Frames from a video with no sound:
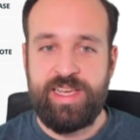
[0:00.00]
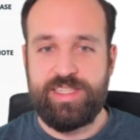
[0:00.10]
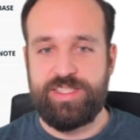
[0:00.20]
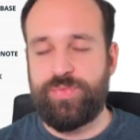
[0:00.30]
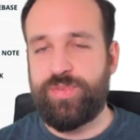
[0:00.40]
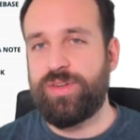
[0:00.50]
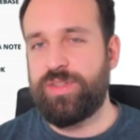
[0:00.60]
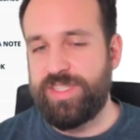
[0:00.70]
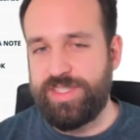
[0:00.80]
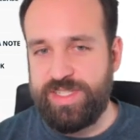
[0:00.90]
So if you
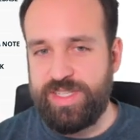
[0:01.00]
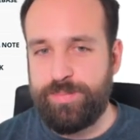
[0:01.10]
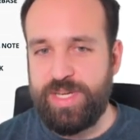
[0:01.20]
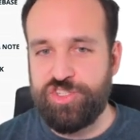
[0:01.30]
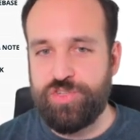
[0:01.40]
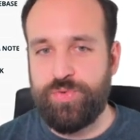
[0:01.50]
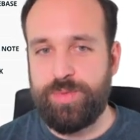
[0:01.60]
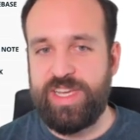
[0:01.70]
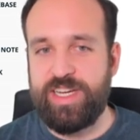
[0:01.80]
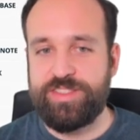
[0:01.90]
only see the picture from
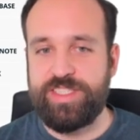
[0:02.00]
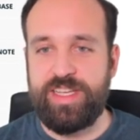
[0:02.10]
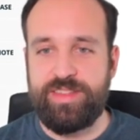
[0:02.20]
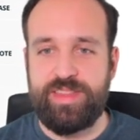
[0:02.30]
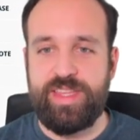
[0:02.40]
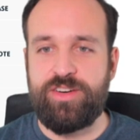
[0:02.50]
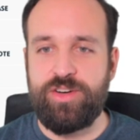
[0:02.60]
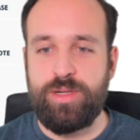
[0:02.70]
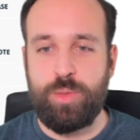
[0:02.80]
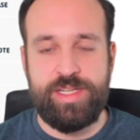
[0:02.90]
the outside, there are
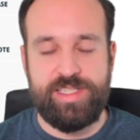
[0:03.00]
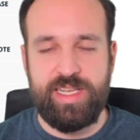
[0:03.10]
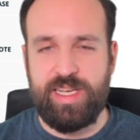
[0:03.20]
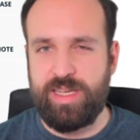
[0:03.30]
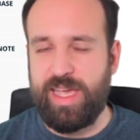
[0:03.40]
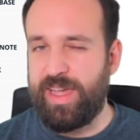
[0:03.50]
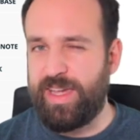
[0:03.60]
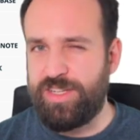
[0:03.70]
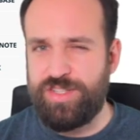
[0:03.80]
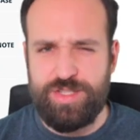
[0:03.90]
always like
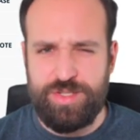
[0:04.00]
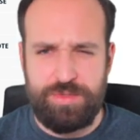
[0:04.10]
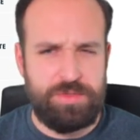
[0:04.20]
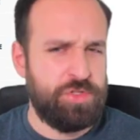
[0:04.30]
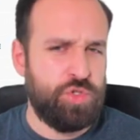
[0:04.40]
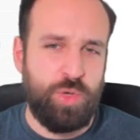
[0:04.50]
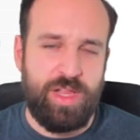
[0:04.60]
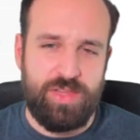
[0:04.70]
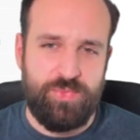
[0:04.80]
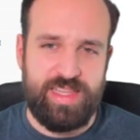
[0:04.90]
eight to
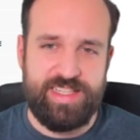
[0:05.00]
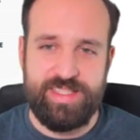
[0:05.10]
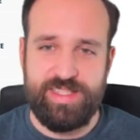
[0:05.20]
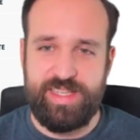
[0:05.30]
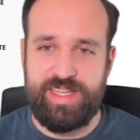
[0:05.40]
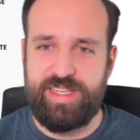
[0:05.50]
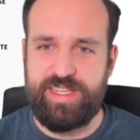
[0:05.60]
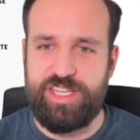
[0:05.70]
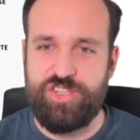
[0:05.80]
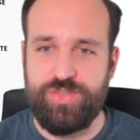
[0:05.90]
twelve lessons in
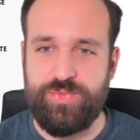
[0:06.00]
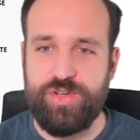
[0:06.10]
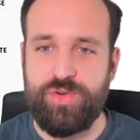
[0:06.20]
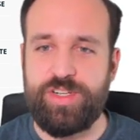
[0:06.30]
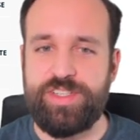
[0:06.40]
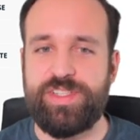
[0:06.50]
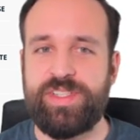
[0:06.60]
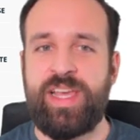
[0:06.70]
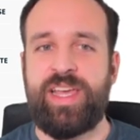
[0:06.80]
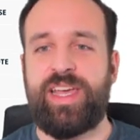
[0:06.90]
each of the courses,
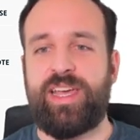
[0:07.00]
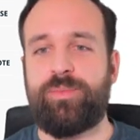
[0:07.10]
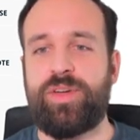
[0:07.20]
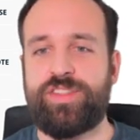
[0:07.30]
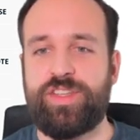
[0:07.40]
and most